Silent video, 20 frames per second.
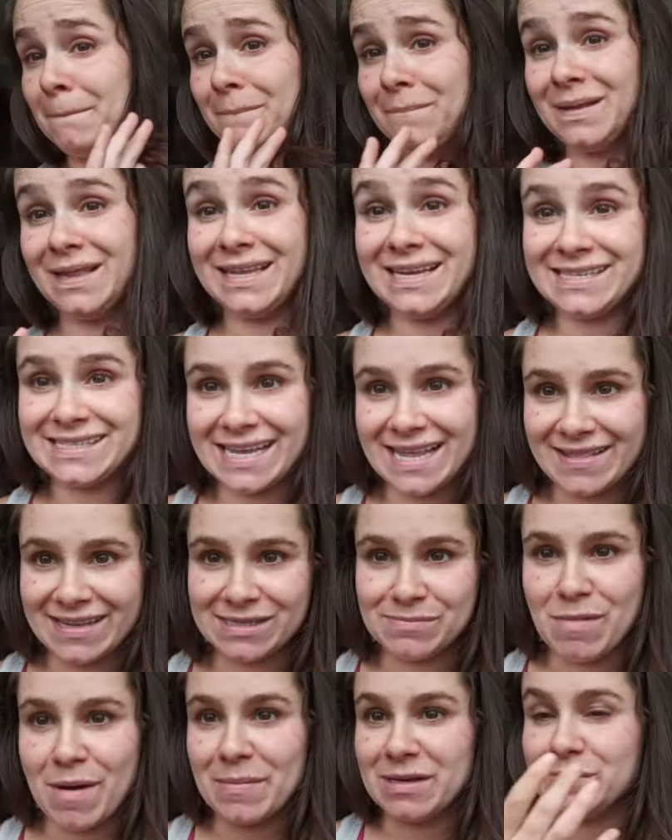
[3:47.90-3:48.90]
please let
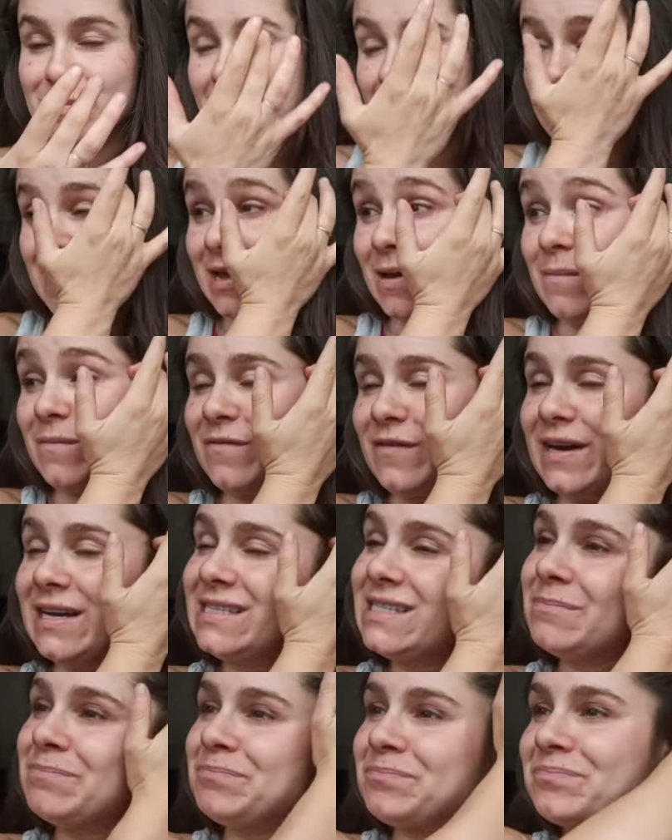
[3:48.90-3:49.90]
this mama's baby come
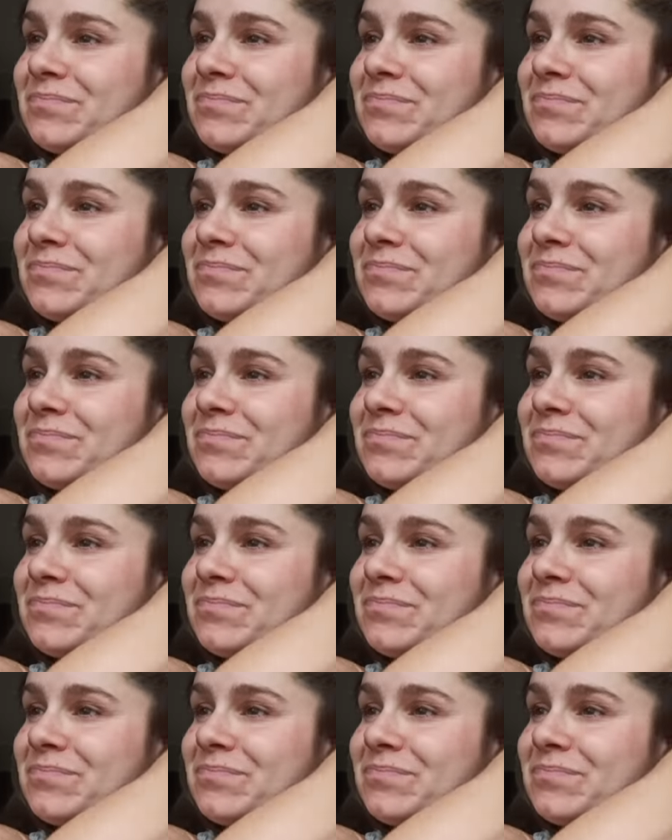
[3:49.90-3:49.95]
first.